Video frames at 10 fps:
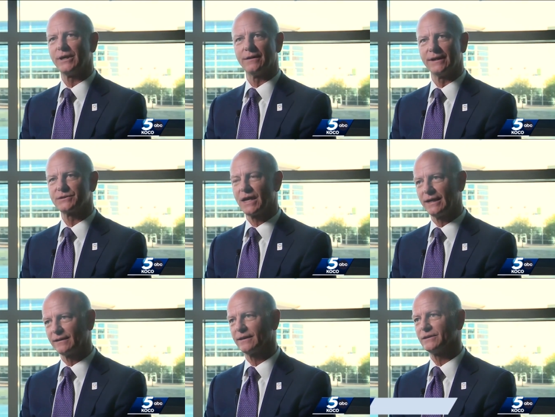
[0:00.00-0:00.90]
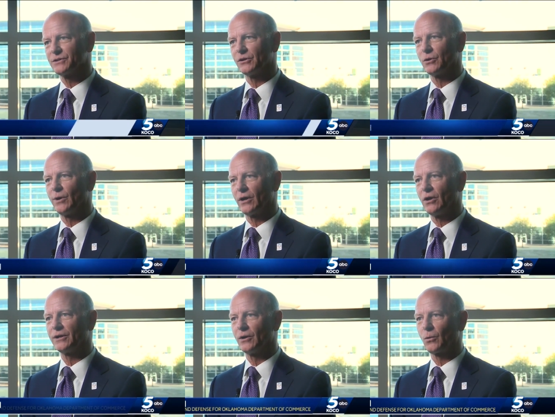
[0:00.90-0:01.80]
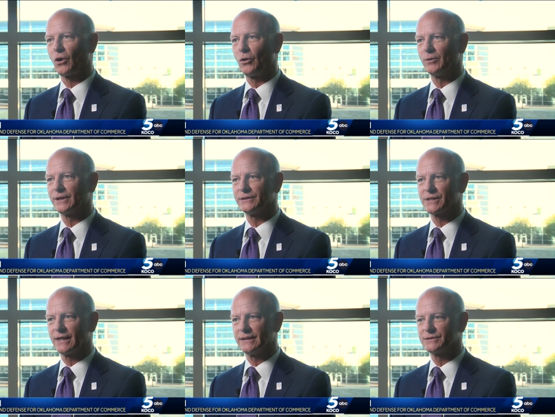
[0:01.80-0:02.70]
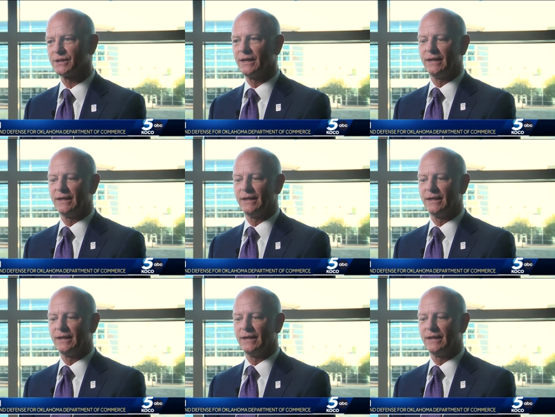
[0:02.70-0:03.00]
many of the exciting things that are going on in Oklahoma these days,